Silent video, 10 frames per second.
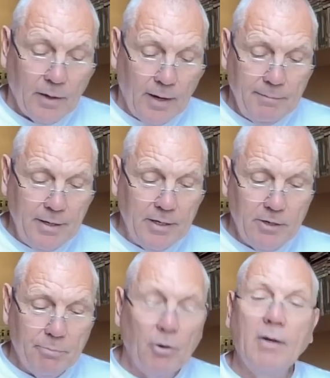I'm
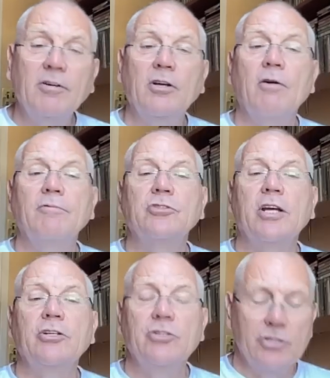getting a private
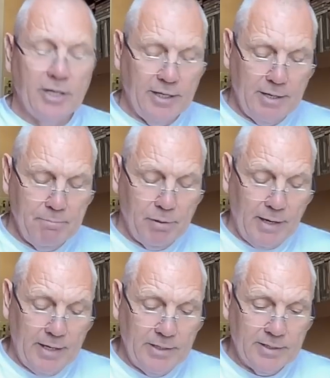conversation taking
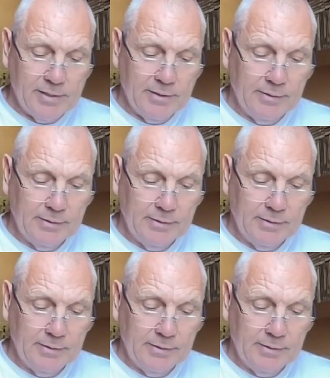place.